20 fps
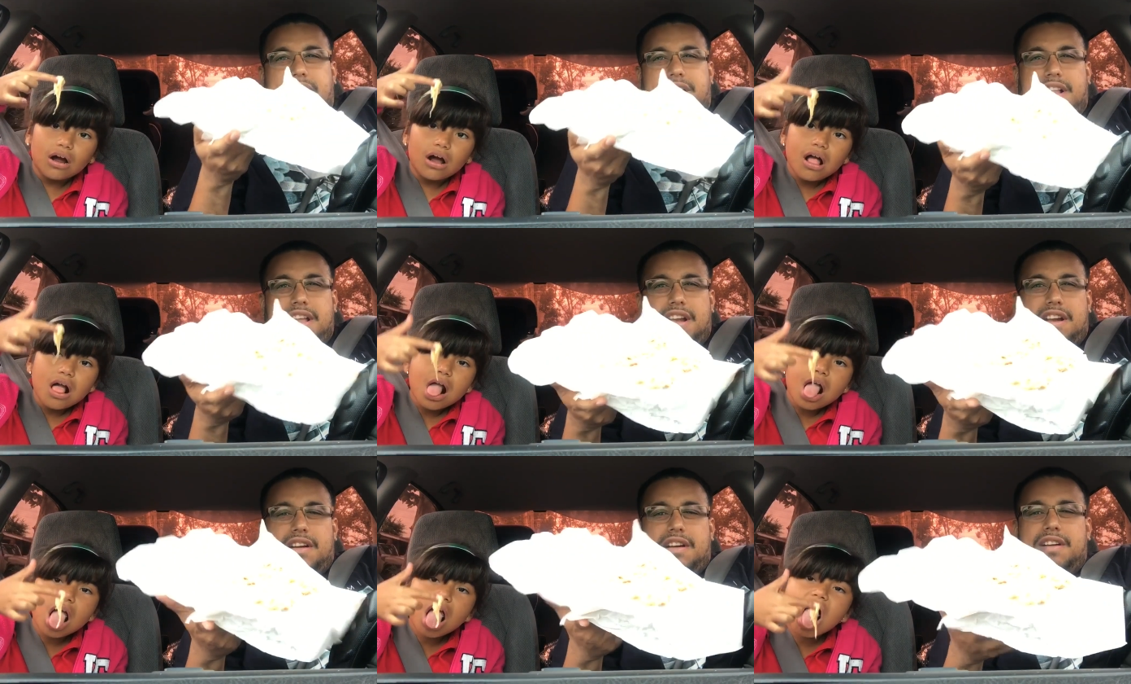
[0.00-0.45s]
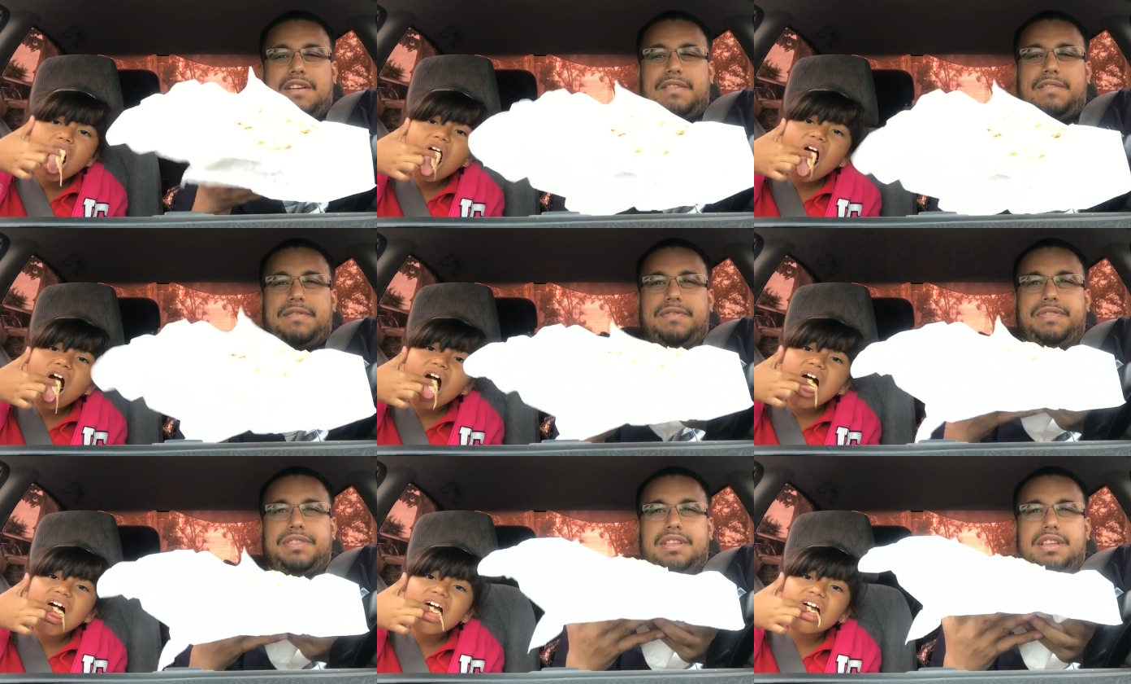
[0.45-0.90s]
Speaker 1: there.
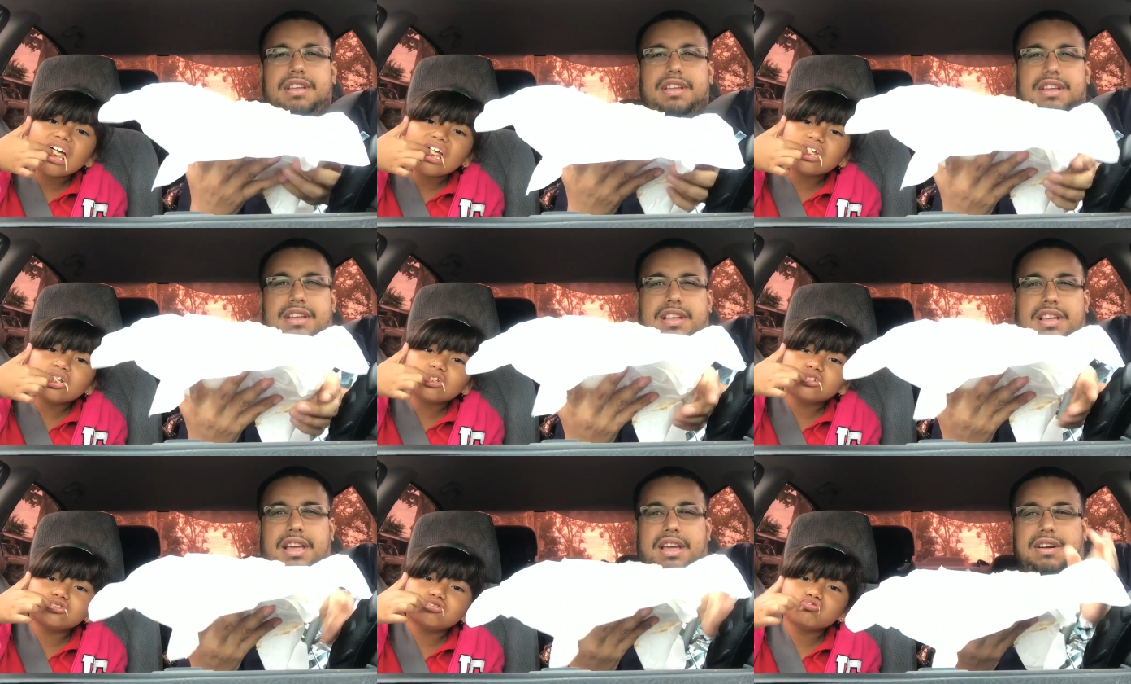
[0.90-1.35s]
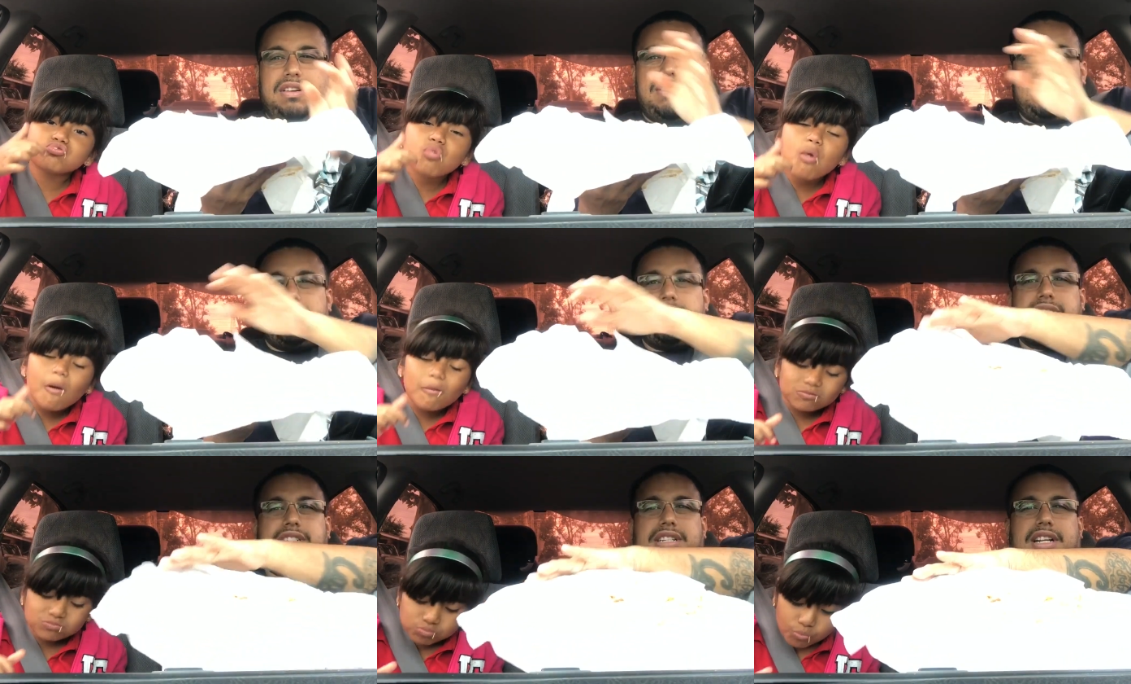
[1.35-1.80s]
I don't know.
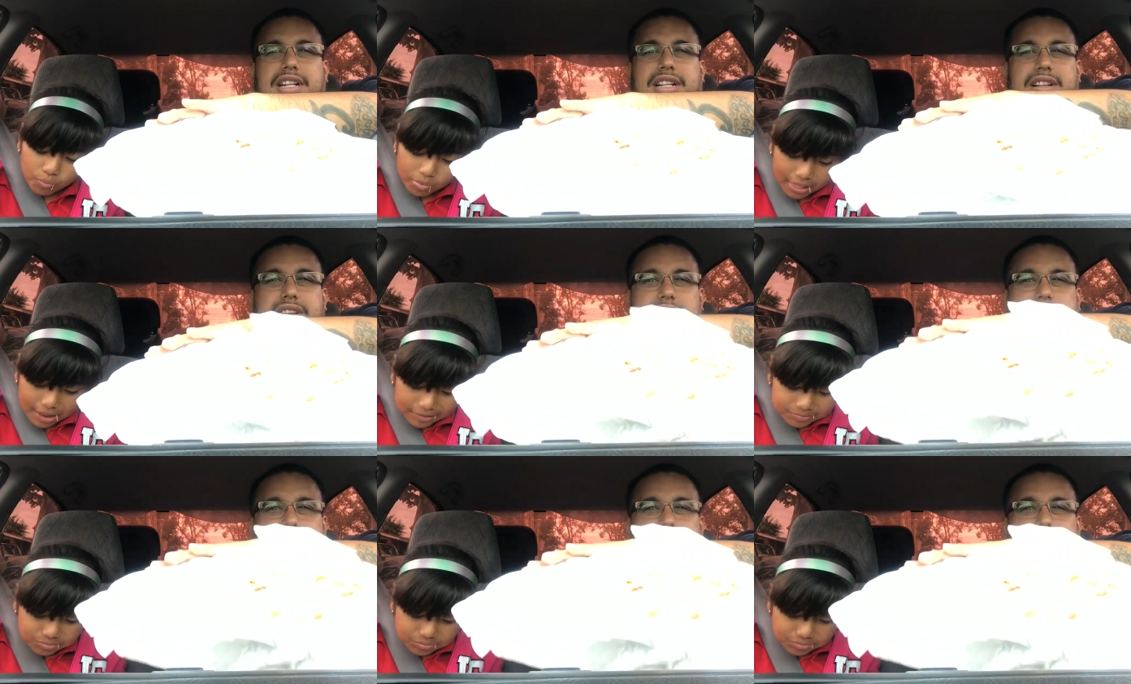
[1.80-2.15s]
It looks like the.